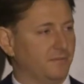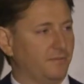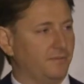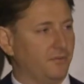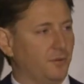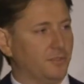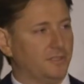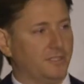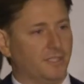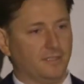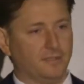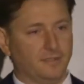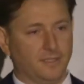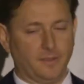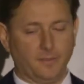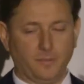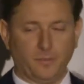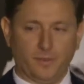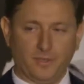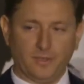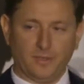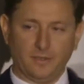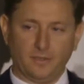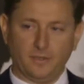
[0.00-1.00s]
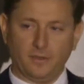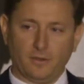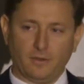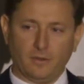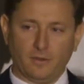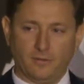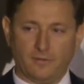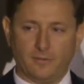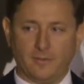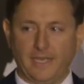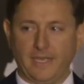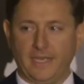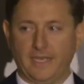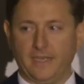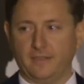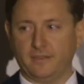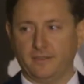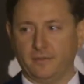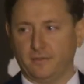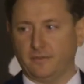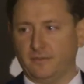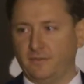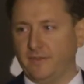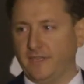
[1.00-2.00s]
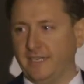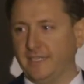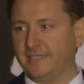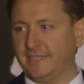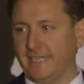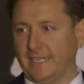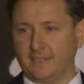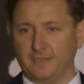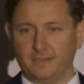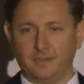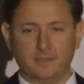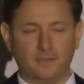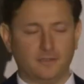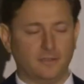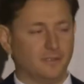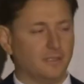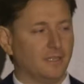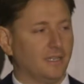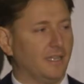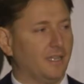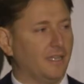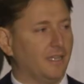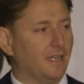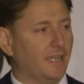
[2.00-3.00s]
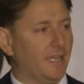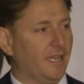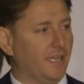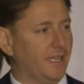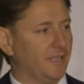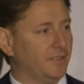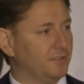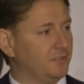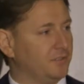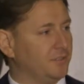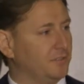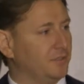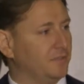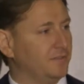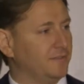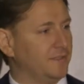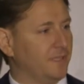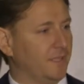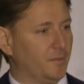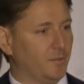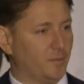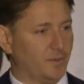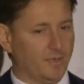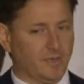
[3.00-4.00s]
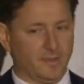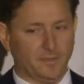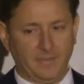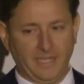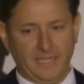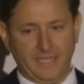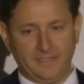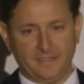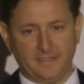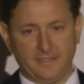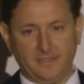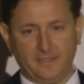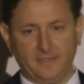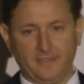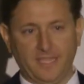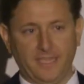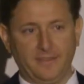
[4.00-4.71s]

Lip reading: 14 of them were over my head. They were very technical, and 2 of them were amazing.